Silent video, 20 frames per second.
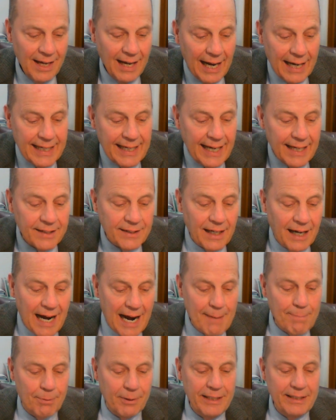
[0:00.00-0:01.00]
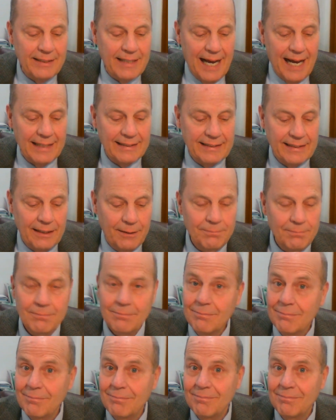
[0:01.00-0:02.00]
Again, the high priest asked
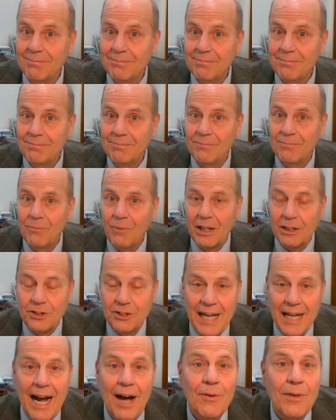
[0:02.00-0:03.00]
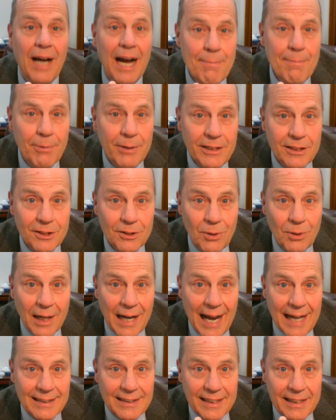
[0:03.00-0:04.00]
him, watch, now the high priest is going
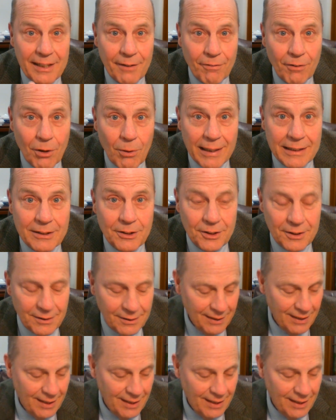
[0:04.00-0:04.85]
to ask a different question.